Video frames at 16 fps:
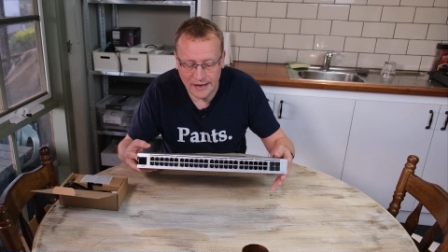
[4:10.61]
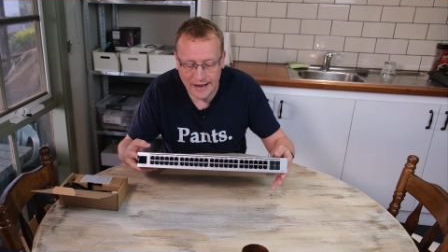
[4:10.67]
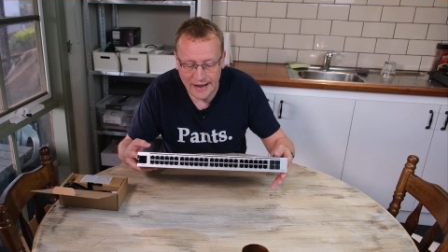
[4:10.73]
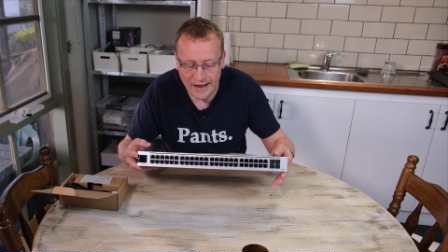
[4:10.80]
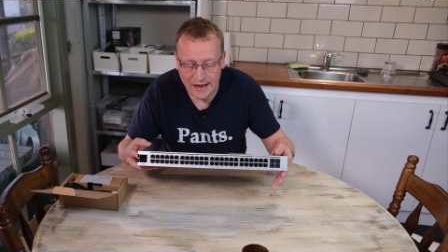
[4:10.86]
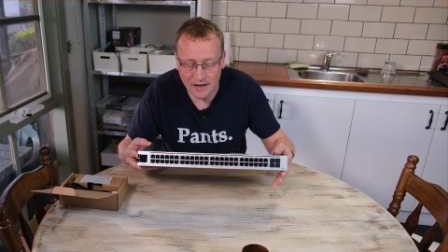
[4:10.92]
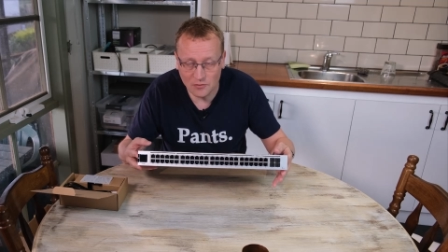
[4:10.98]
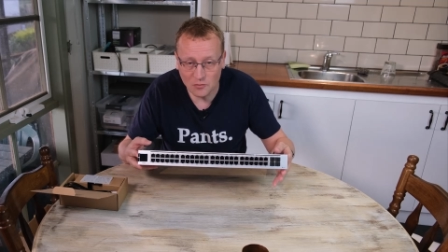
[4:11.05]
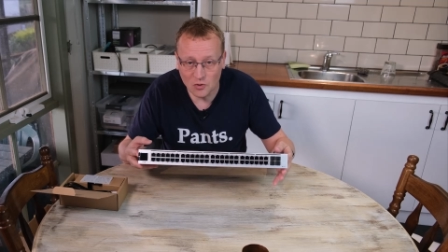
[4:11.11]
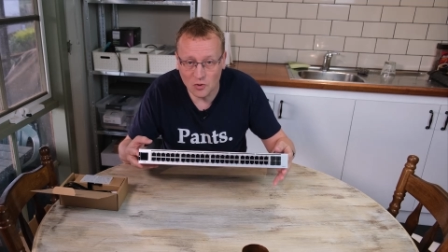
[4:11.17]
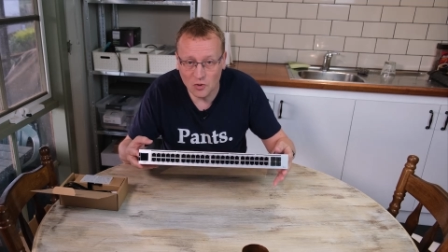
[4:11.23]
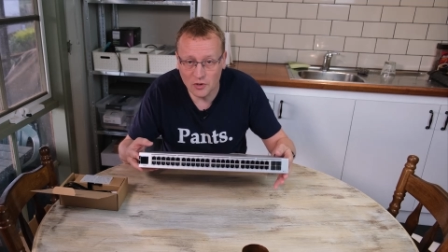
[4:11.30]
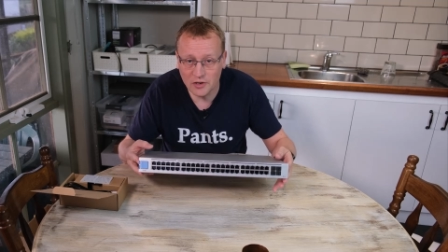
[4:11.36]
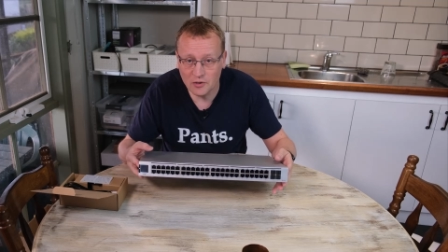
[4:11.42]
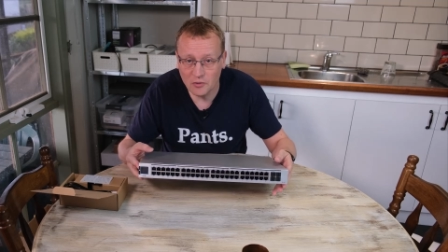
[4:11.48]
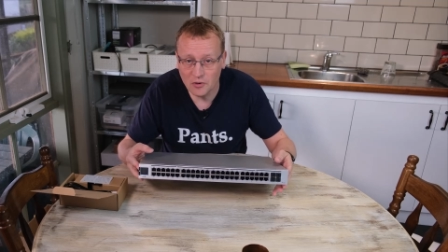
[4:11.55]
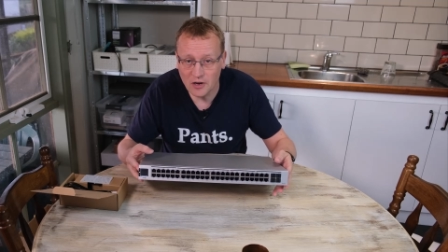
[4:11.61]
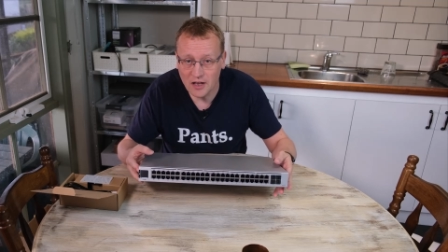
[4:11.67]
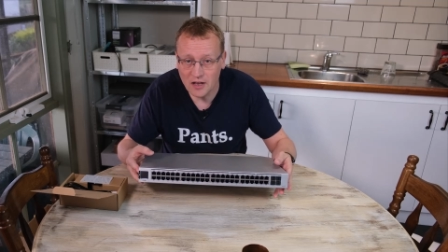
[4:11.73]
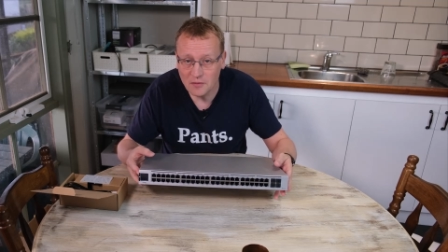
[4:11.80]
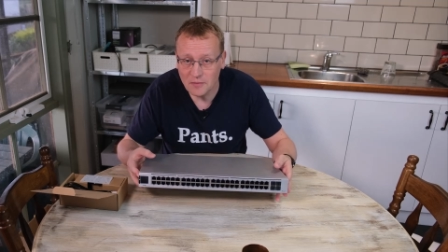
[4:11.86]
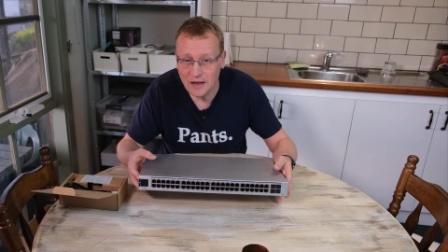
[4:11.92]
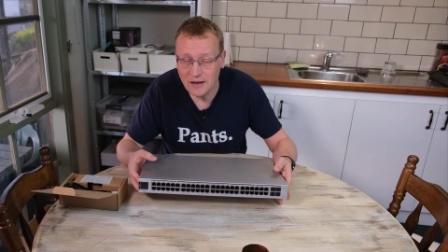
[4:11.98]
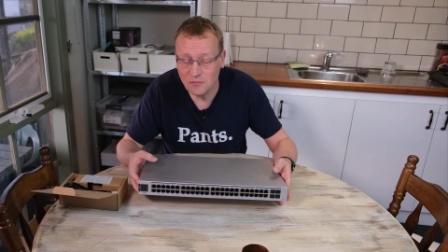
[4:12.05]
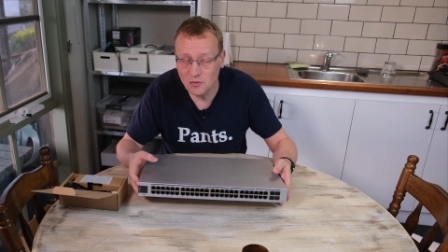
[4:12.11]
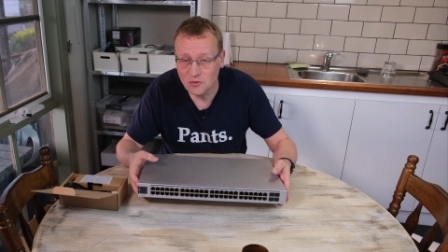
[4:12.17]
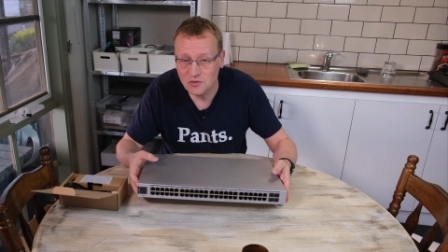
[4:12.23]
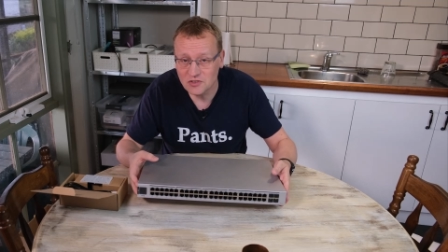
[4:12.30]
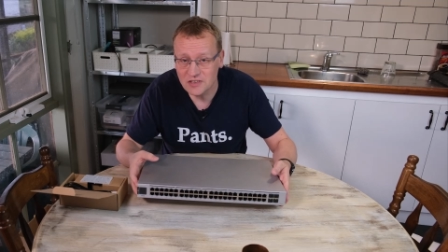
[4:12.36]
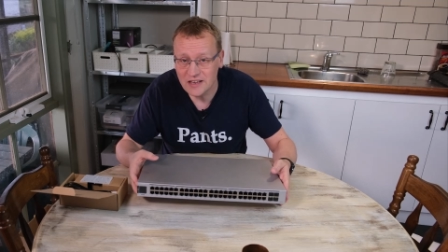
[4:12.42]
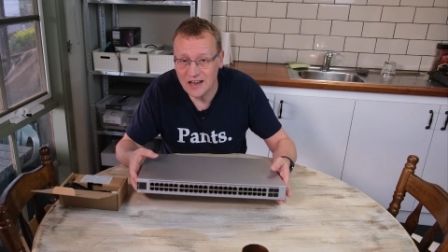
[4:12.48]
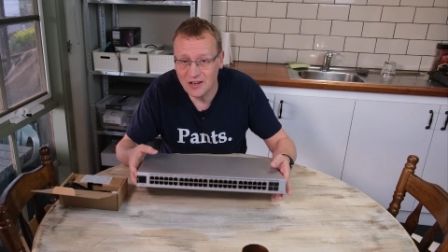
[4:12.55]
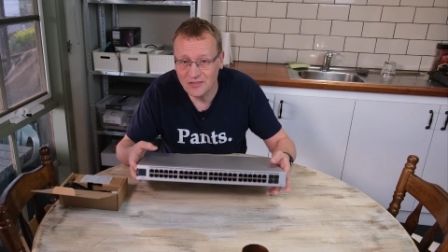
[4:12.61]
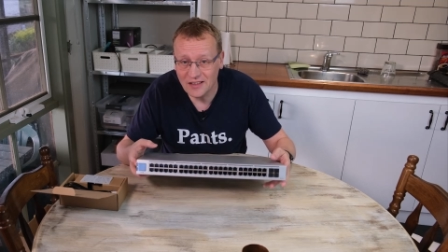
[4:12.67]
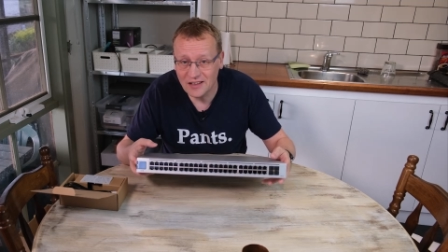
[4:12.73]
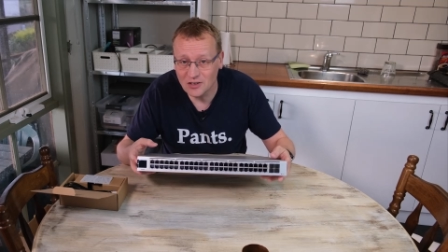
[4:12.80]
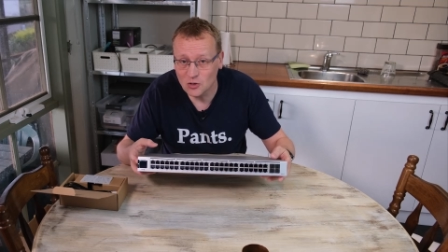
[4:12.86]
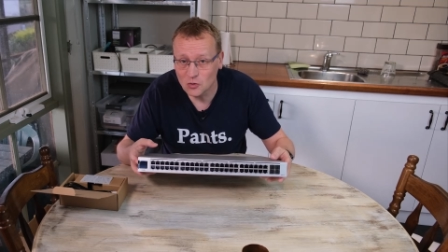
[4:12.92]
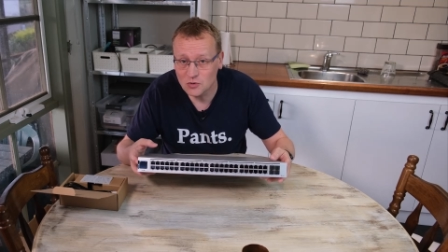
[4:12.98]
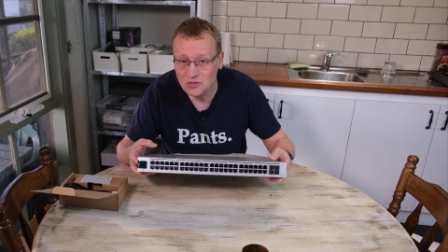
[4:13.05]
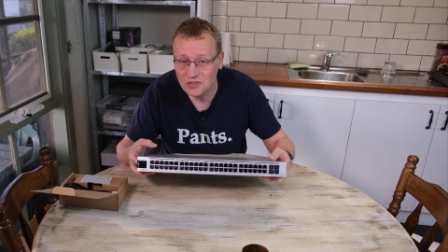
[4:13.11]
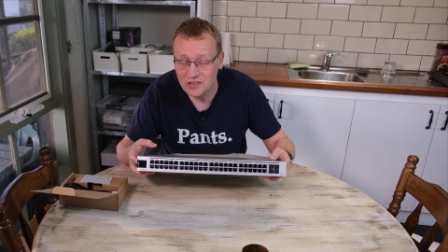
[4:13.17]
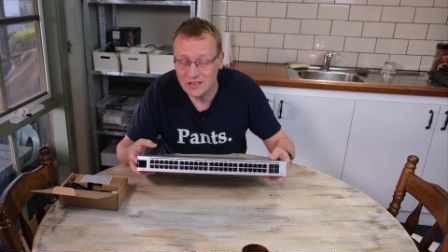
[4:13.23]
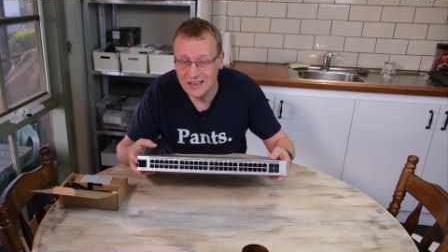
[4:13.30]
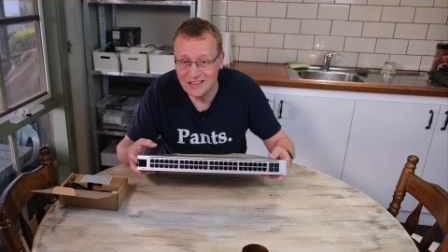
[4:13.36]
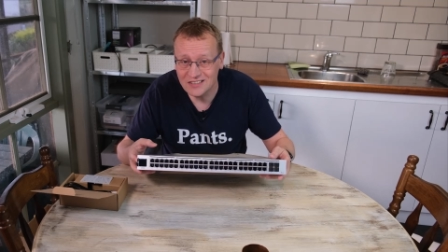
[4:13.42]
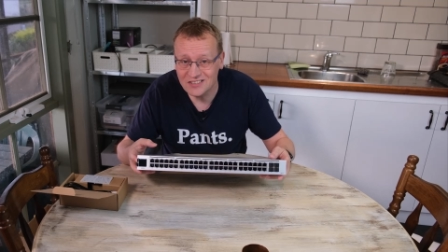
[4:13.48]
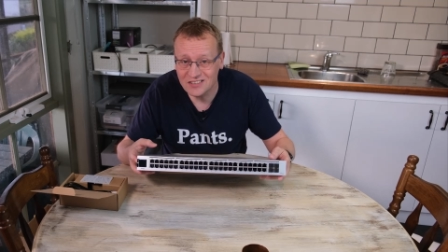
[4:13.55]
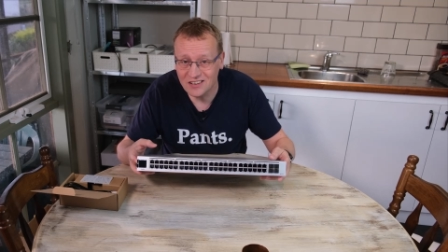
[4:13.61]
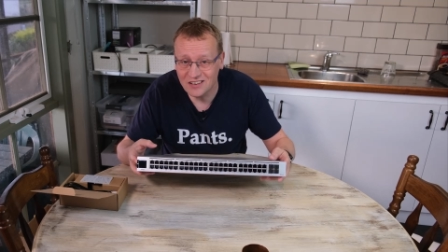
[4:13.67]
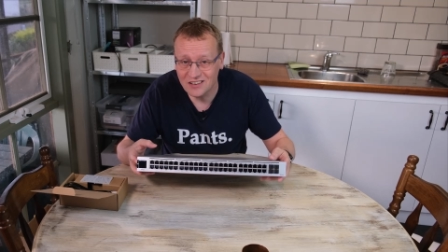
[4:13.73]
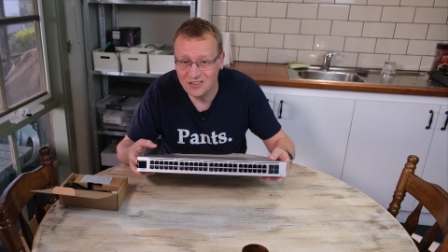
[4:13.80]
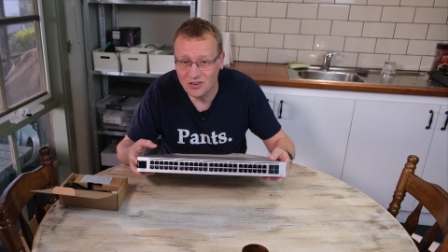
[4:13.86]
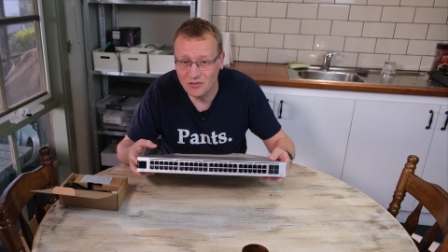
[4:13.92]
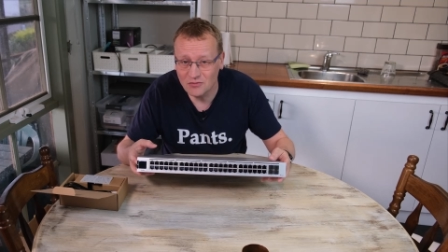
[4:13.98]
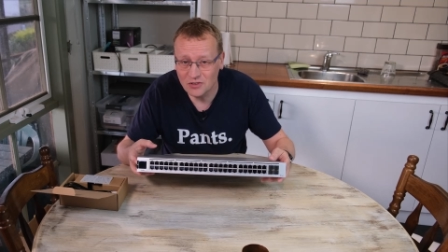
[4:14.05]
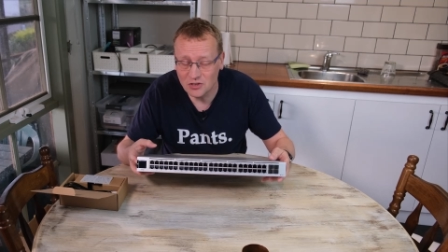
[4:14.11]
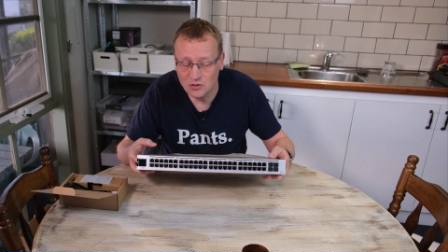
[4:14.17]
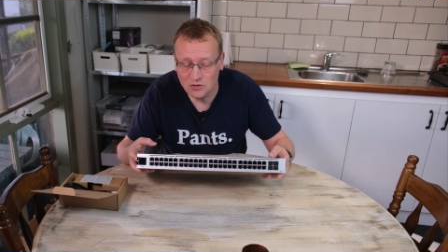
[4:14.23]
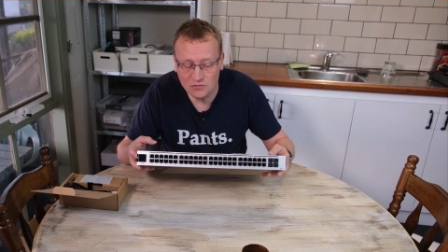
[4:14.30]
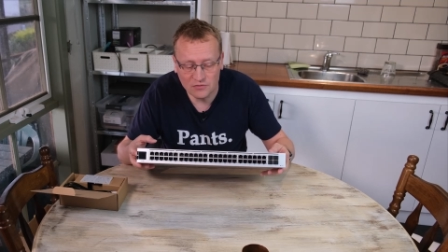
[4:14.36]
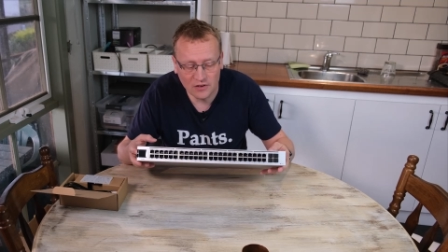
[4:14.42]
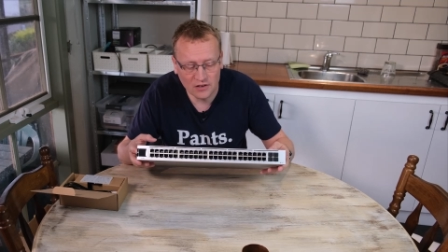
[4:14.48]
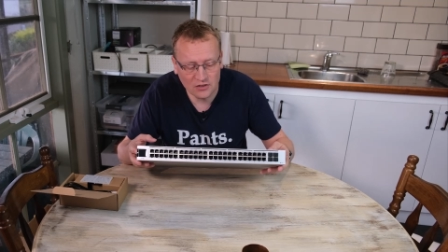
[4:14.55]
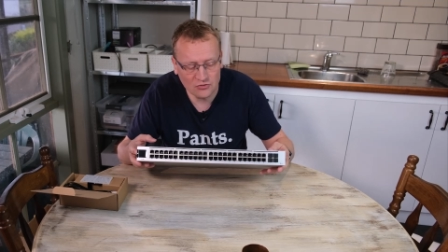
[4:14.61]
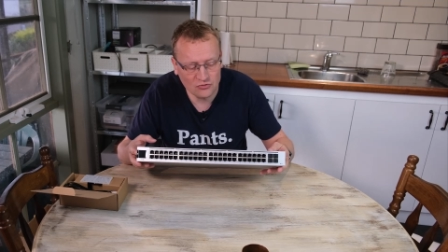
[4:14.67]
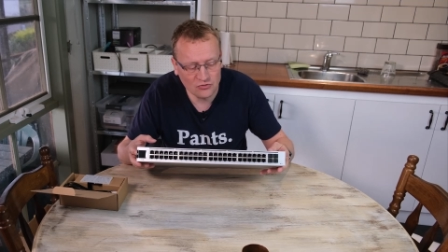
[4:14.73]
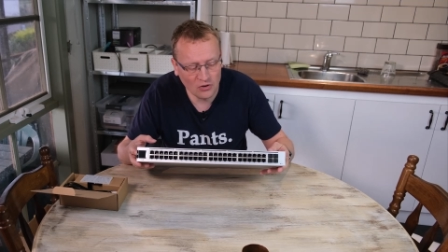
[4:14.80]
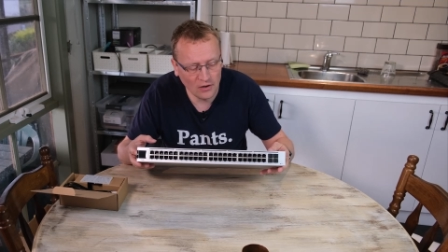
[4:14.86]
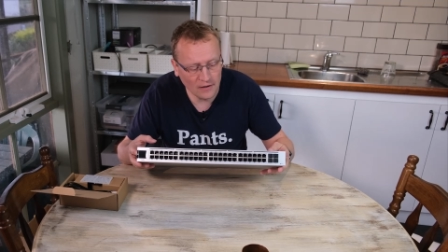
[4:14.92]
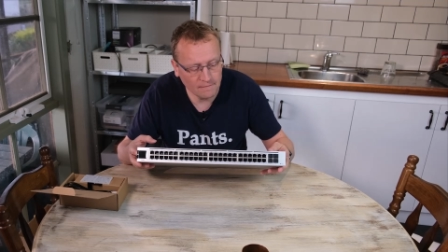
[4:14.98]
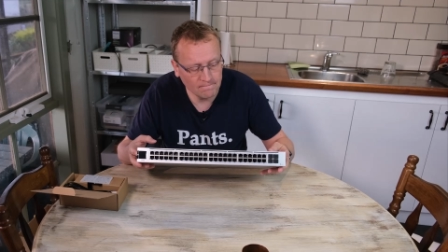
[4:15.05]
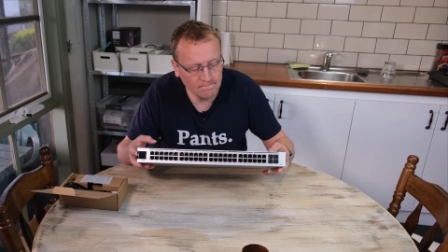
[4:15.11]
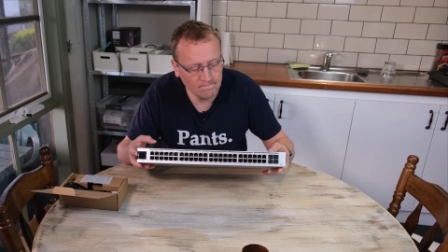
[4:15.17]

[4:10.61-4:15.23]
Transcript: and we'll hook it all up and we'll see how that looks inside of the UniFi controller.